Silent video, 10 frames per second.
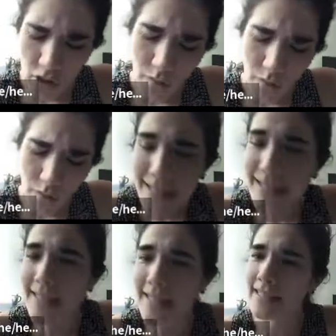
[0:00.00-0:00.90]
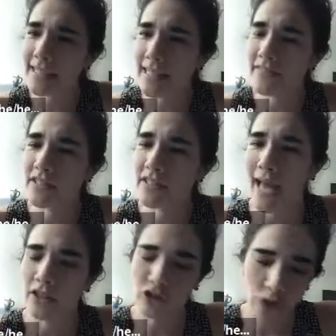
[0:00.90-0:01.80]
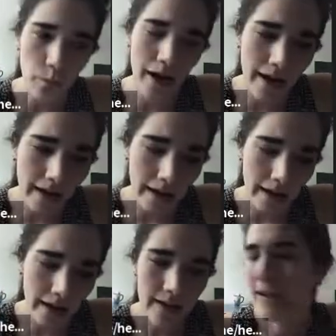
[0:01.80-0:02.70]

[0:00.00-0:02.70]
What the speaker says: And so what it is it's going to give some algebraic,